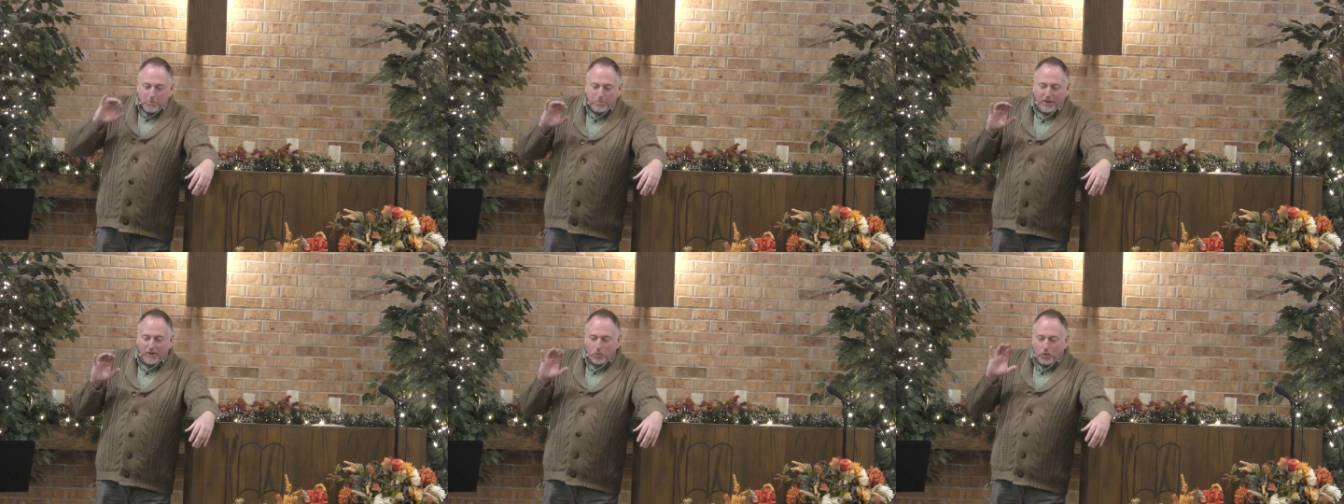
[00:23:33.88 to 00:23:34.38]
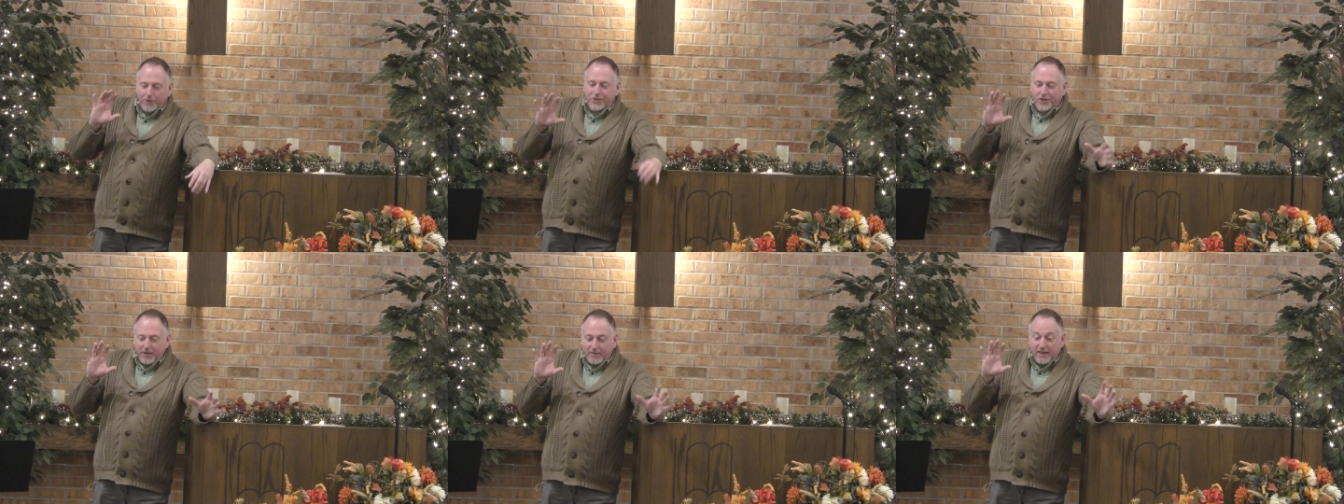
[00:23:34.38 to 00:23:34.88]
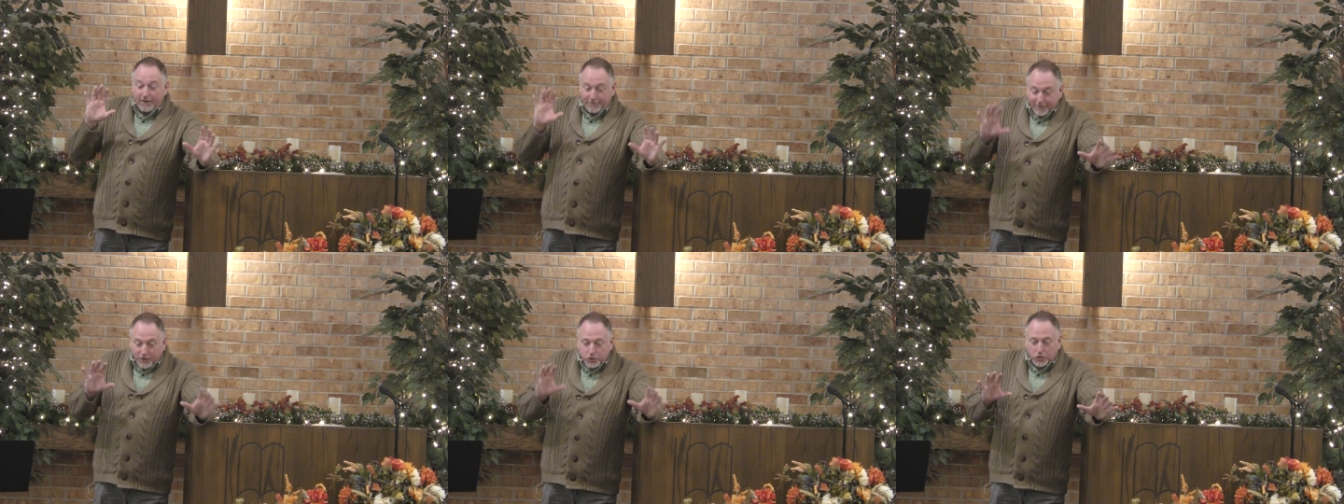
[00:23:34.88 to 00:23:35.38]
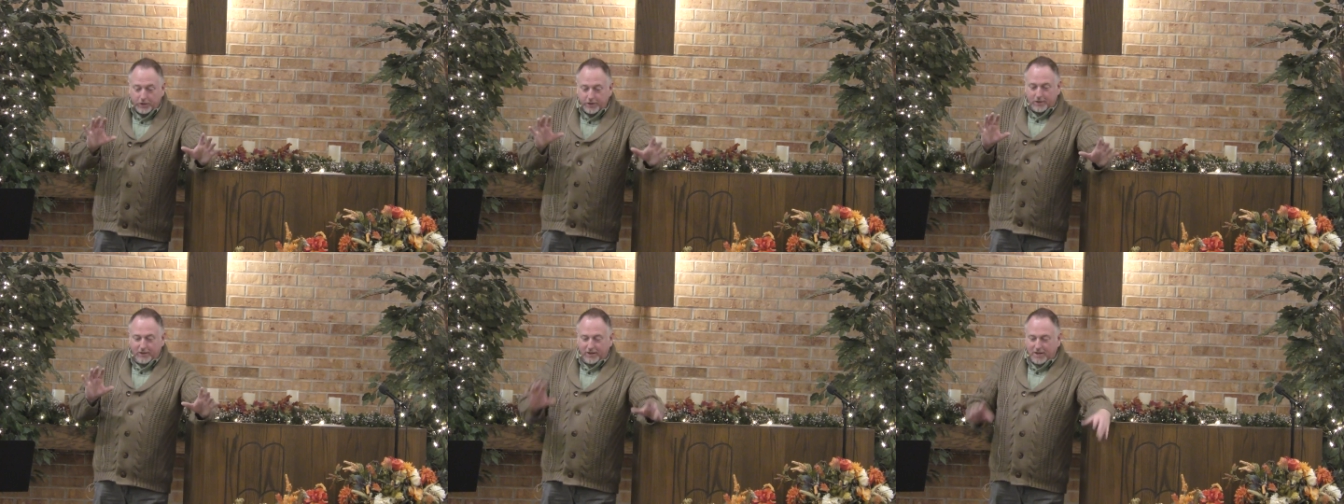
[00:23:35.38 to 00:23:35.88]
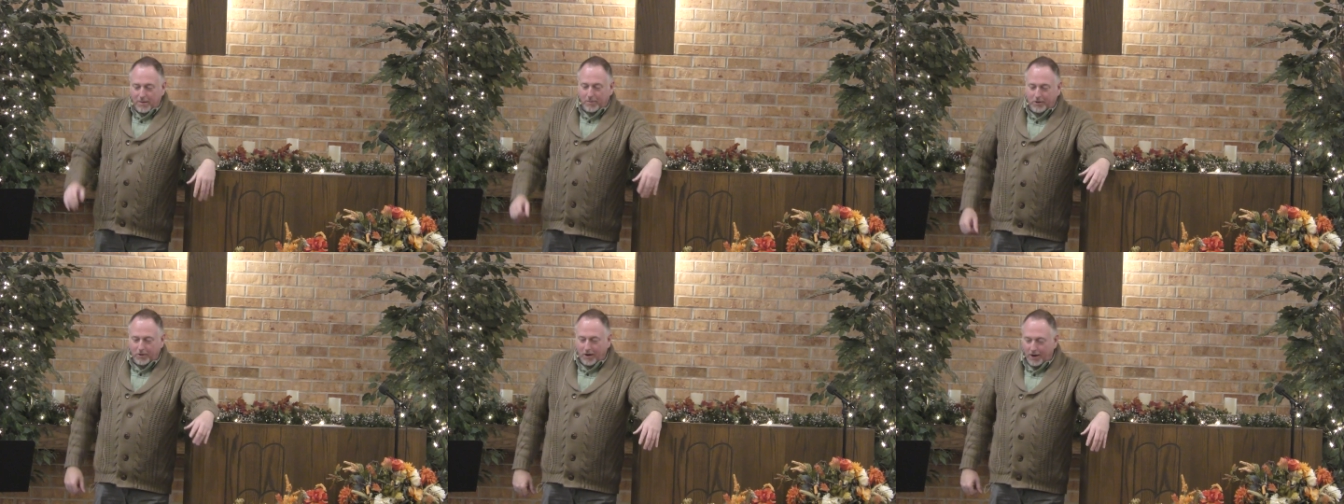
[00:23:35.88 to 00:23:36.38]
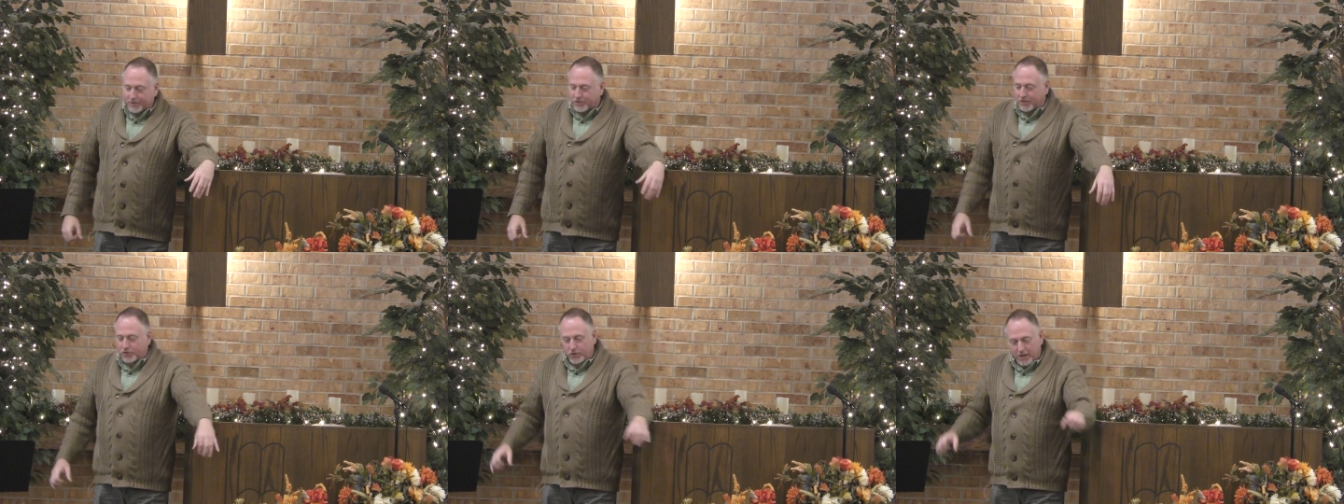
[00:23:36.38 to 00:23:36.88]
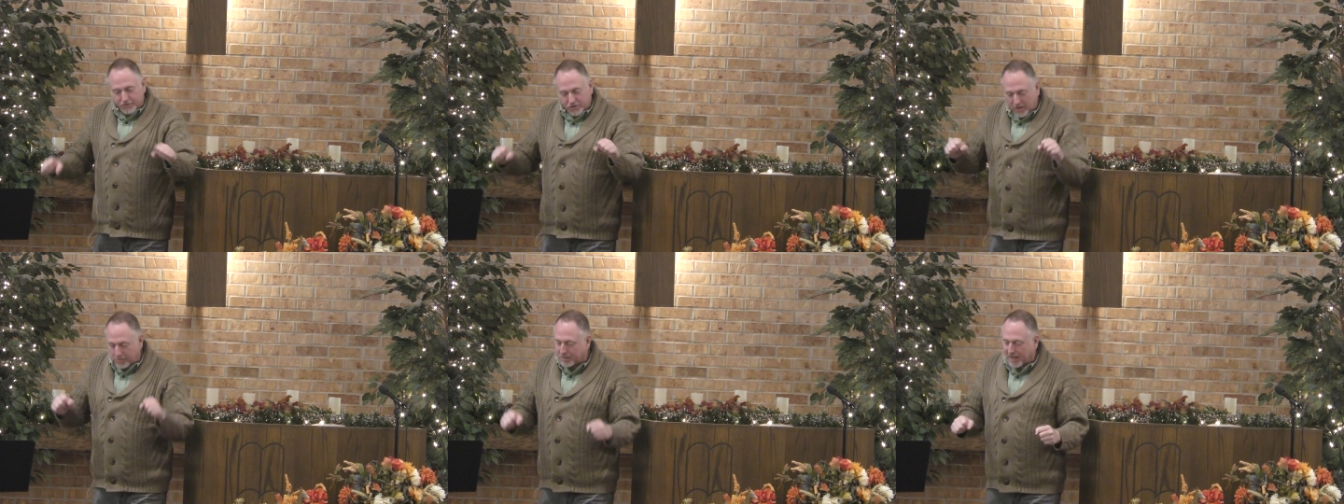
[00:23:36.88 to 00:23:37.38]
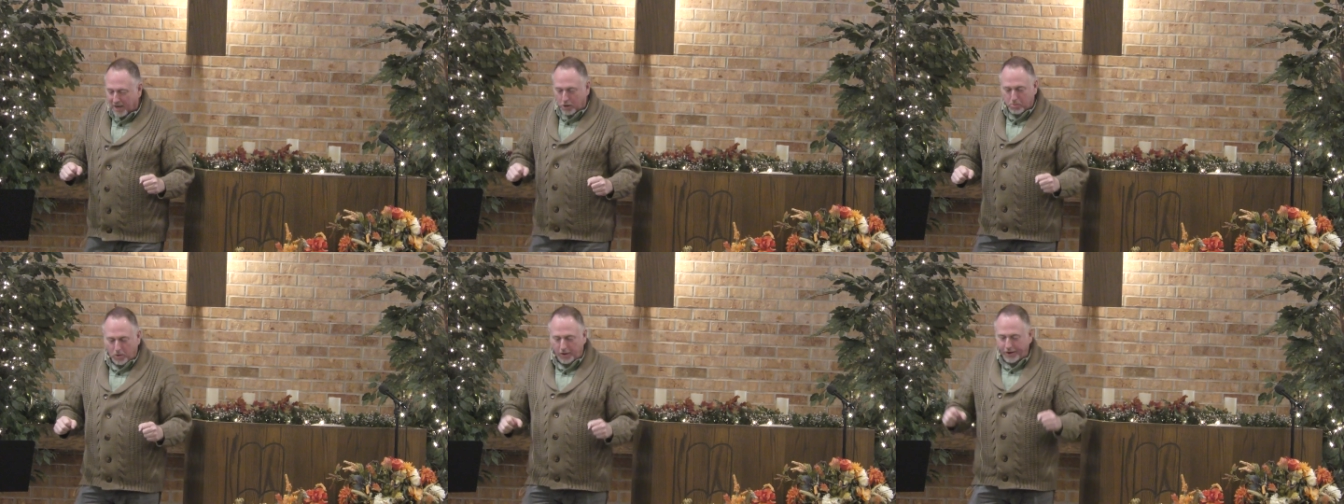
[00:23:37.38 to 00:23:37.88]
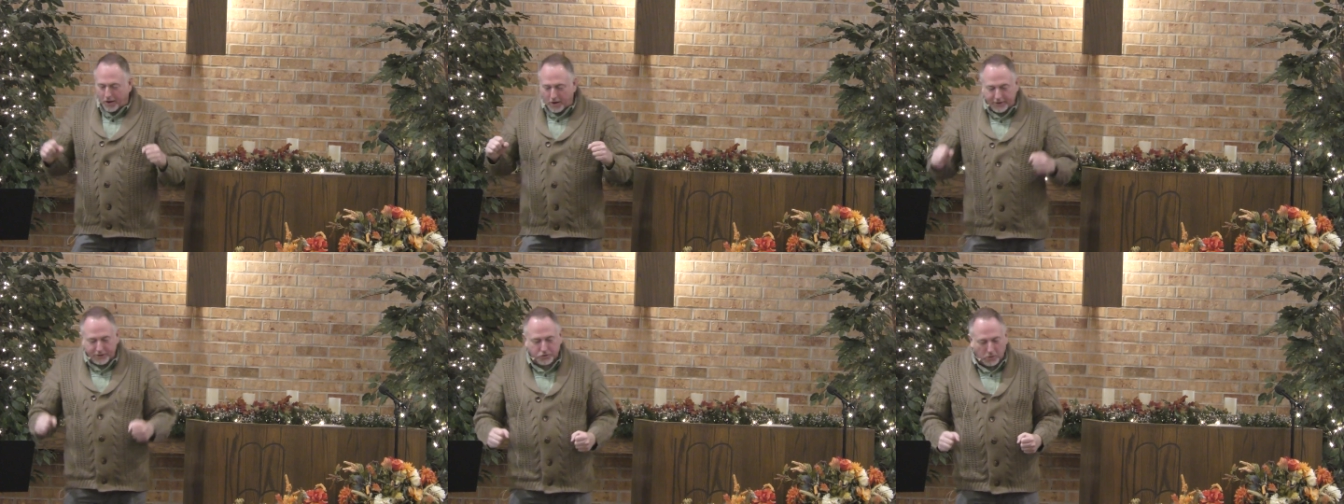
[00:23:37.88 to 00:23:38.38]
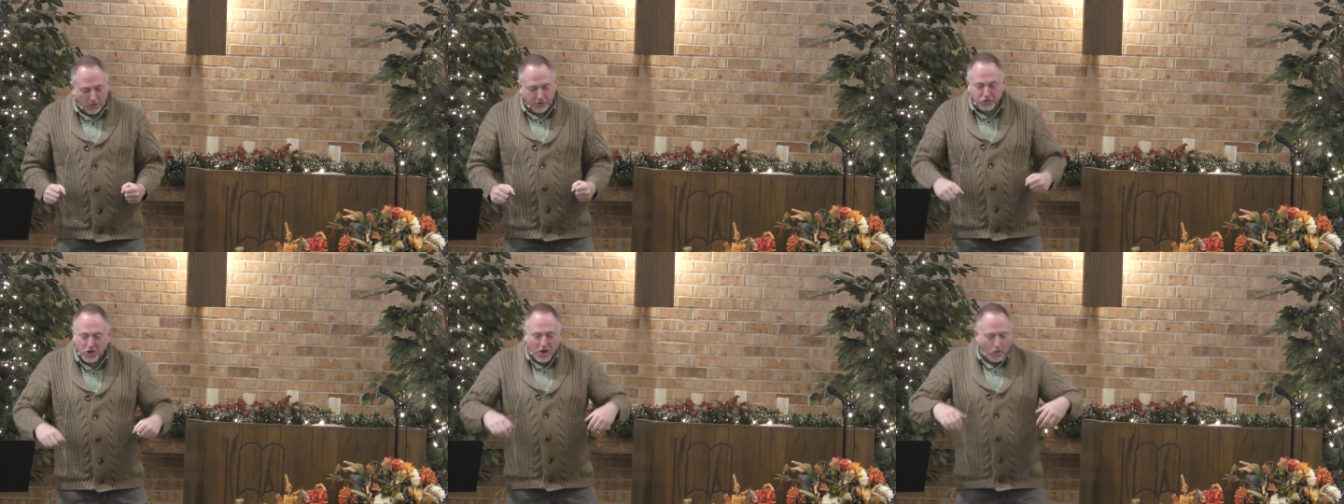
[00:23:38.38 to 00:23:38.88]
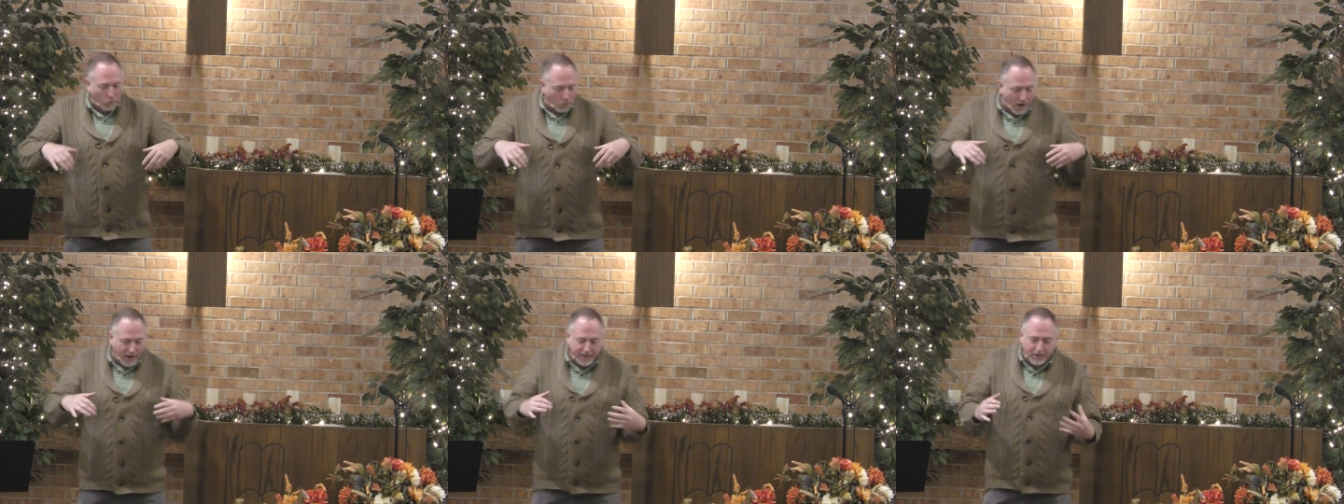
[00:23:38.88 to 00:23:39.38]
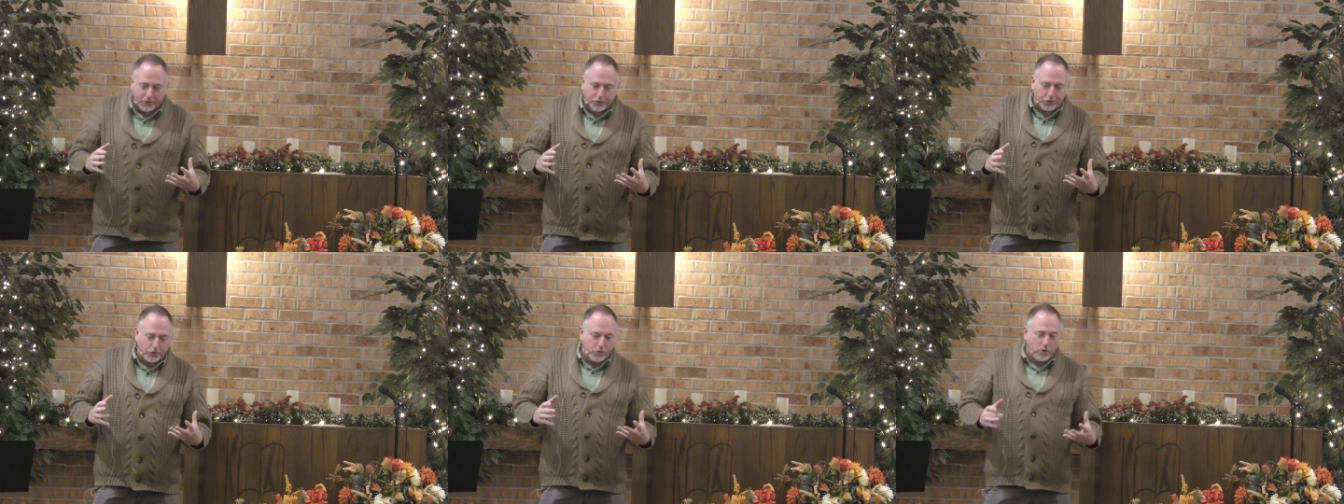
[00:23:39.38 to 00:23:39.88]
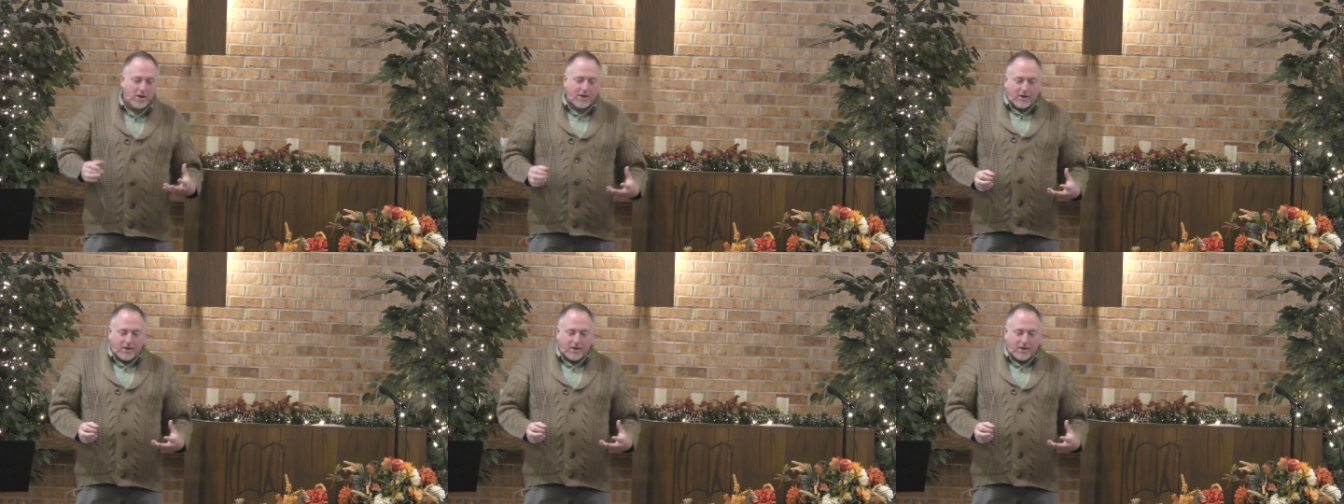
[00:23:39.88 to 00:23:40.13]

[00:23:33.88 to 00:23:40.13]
but one thing that eventually you're going to come across is you have some cowboy on his horse riding through